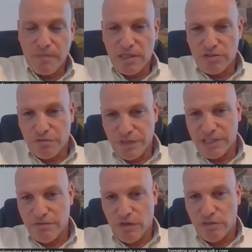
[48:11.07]
So first
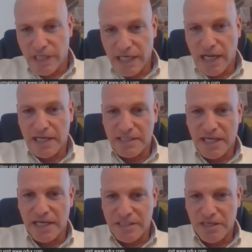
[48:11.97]
of all, they like the
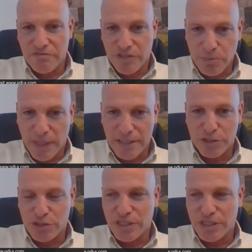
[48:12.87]
idea very much,